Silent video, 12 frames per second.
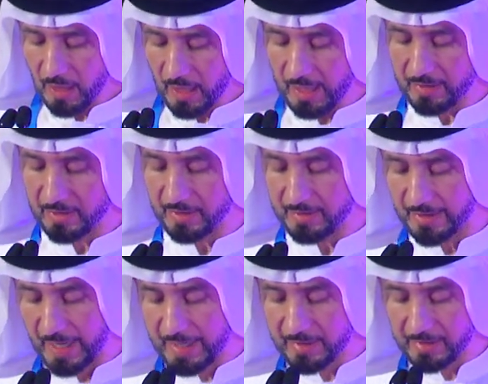and
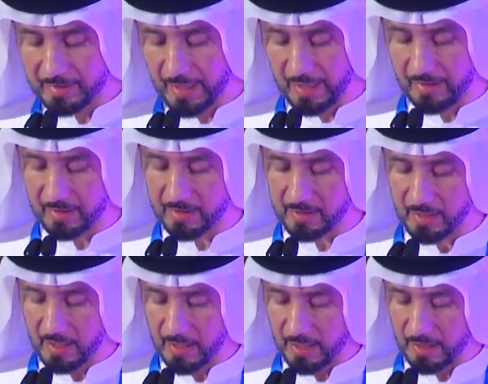retain talents
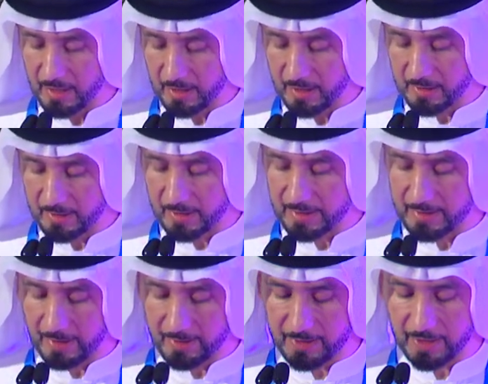in the country's
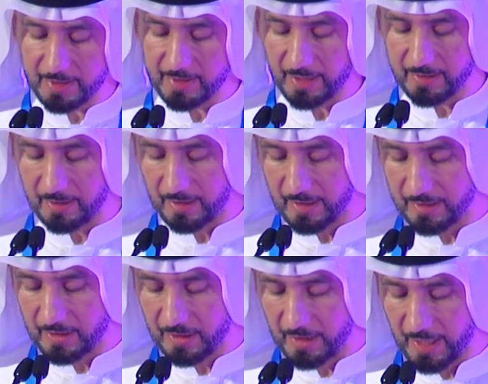strategic sector
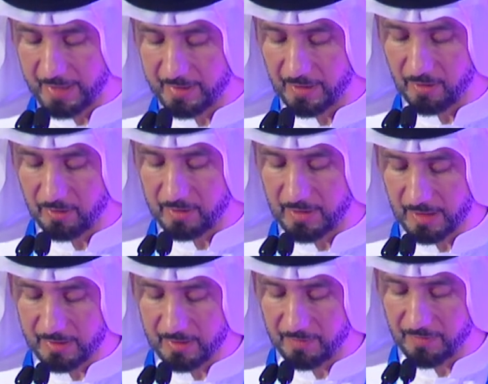and create a
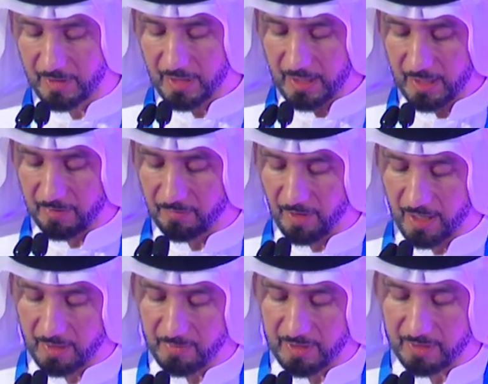conducive
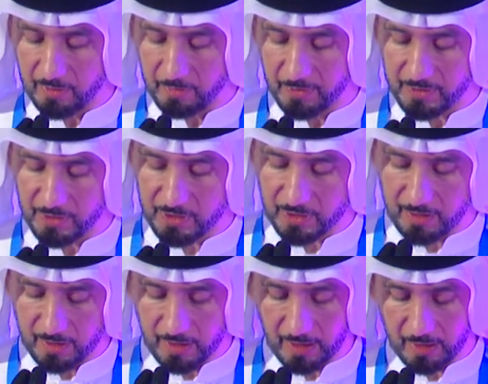environment to
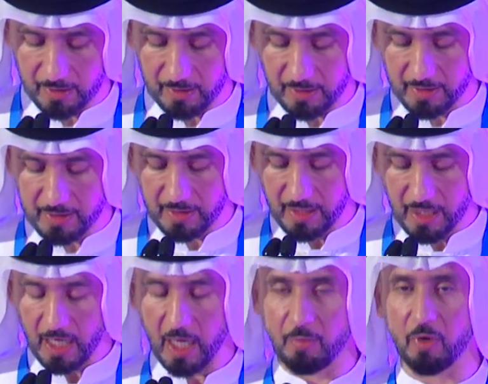position the countries
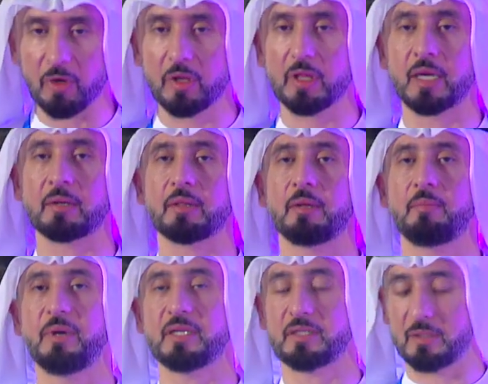among the
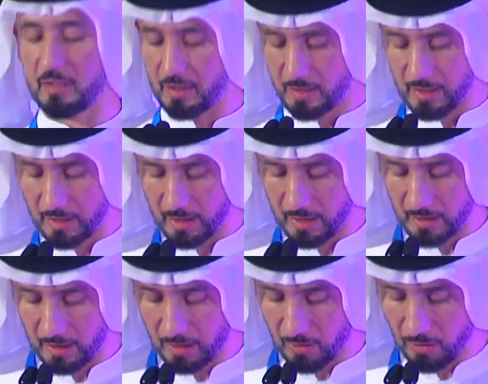best in the
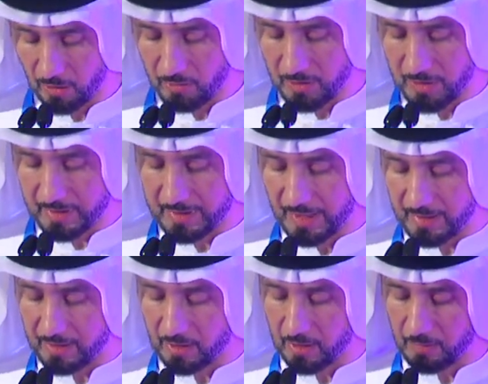global
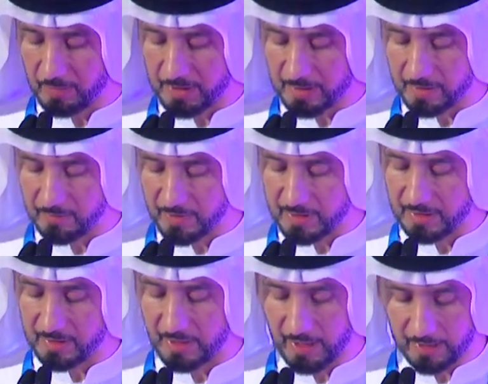talent competitiveness
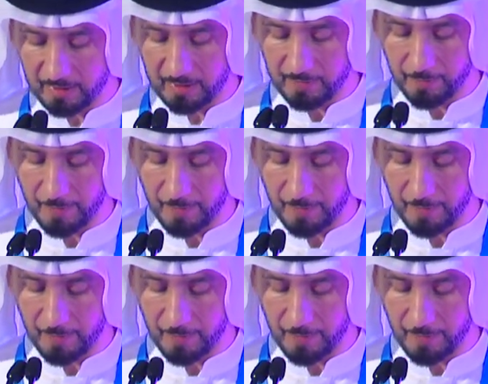indicator.